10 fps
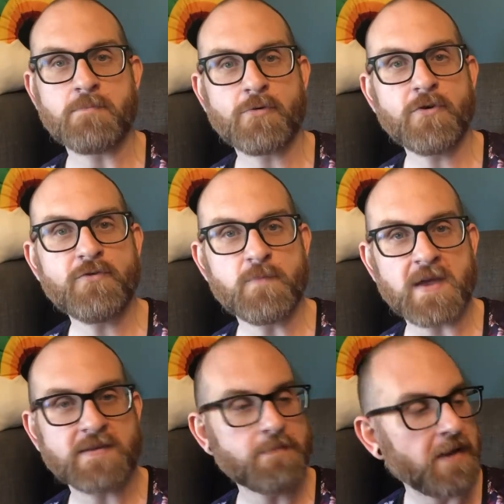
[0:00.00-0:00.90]

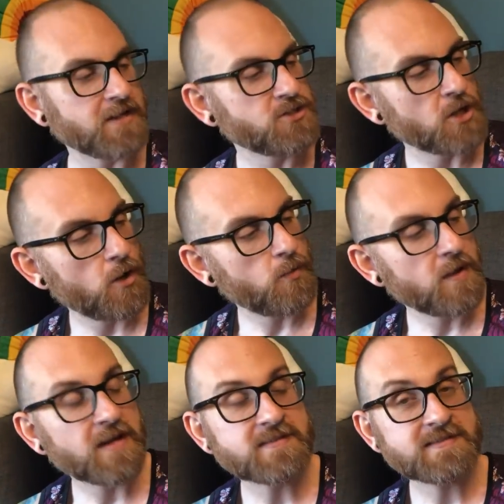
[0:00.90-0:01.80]
Improvement by
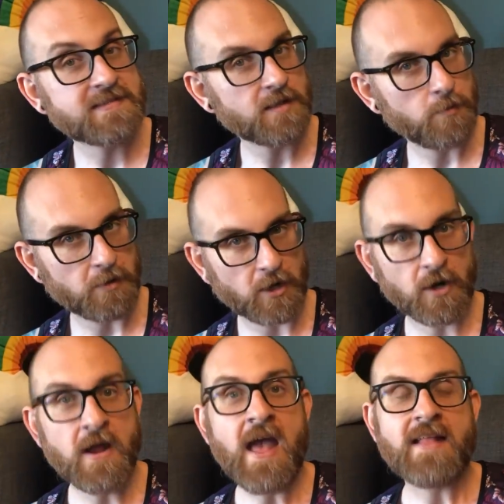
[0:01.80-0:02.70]
Joan
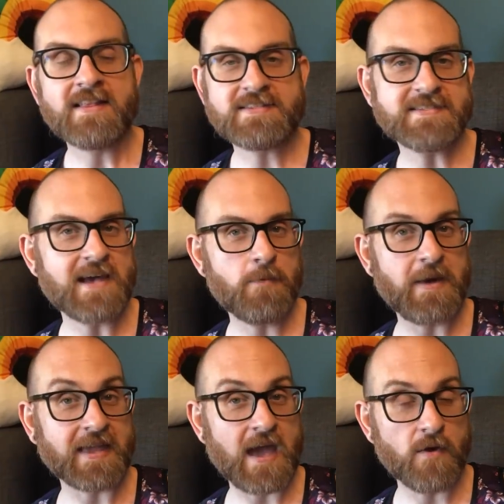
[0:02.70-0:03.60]
Silber. This is out
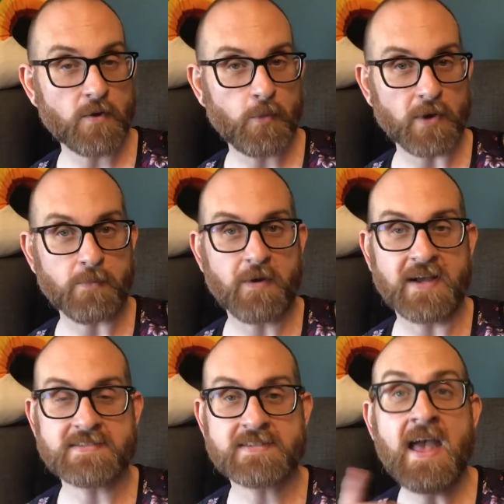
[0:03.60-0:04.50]
by Counterpoint
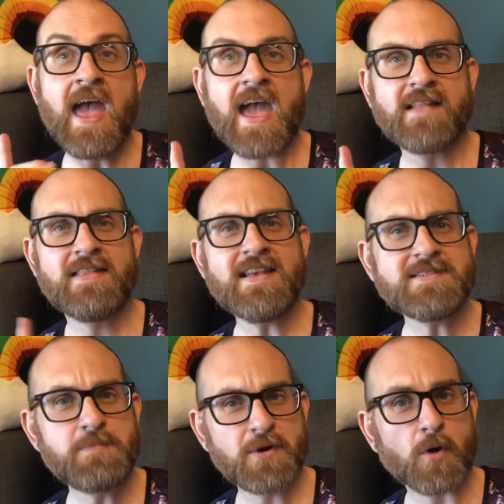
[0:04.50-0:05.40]
Press, and
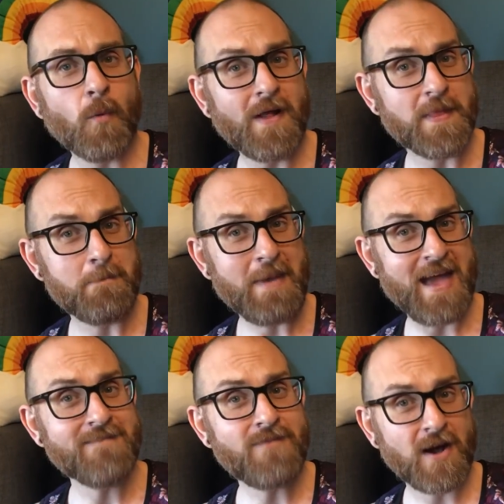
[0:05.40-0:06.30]
this book won the
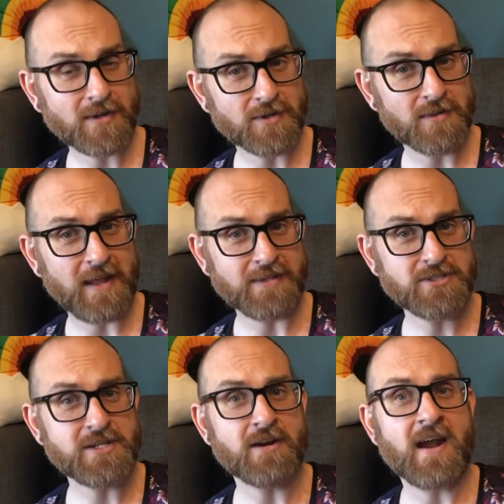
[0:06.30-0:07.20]
PEN/Faulkner
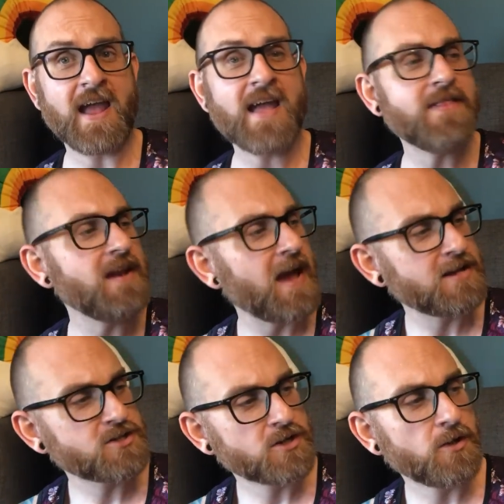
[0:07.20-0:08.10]
last year and the
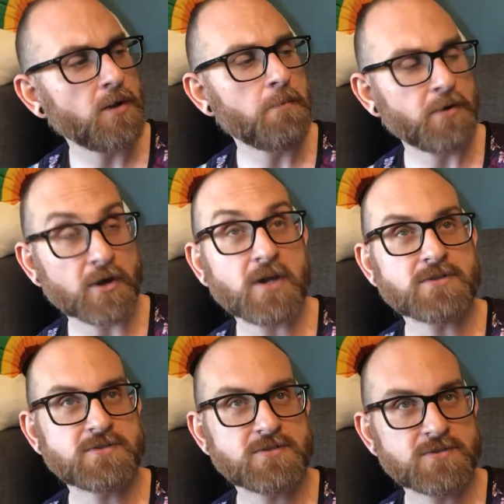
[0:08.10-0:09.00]
National Book
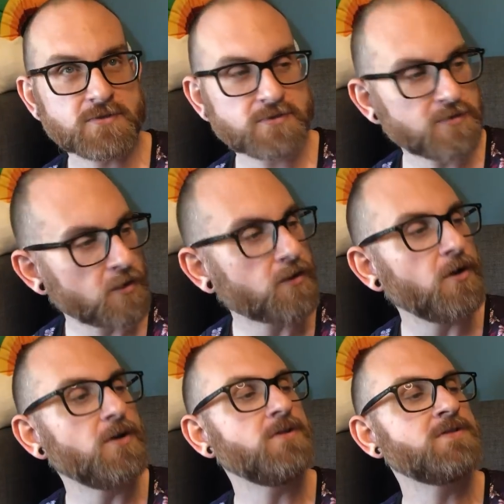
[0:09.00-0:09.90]

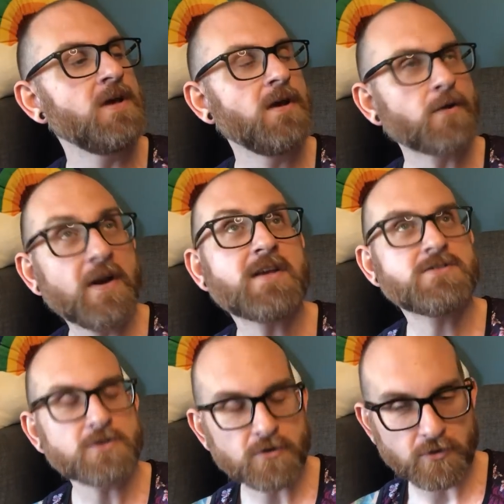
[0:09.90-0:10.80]
Circles
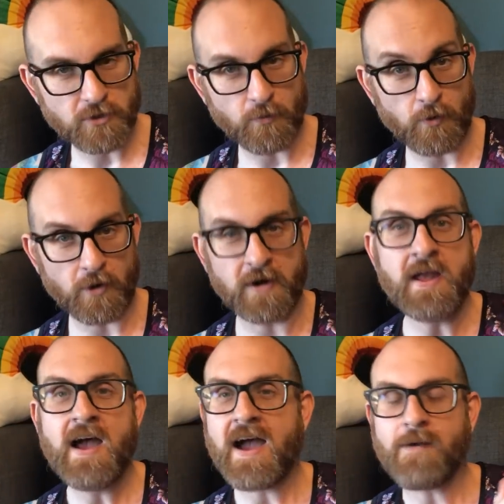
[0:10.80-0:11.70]
Critics Circle Award.
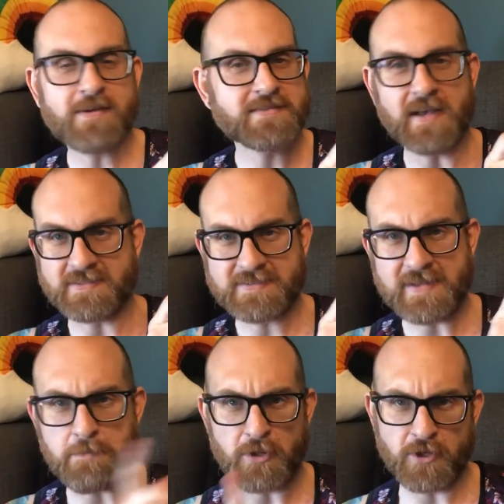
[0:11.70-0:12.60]
I always uh,
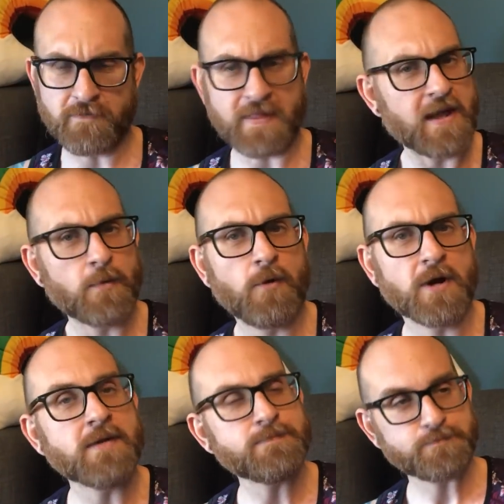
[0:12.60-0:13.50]
stumble over that
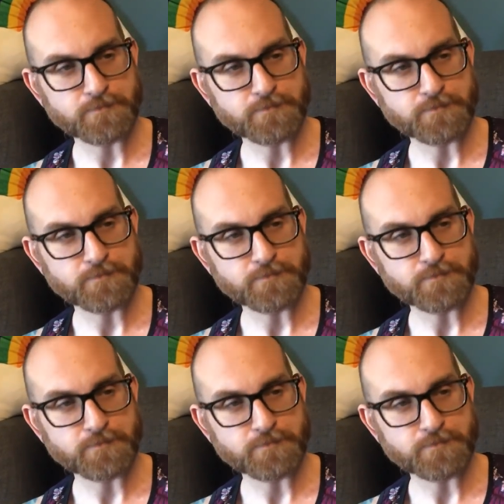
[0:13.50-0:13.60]
award.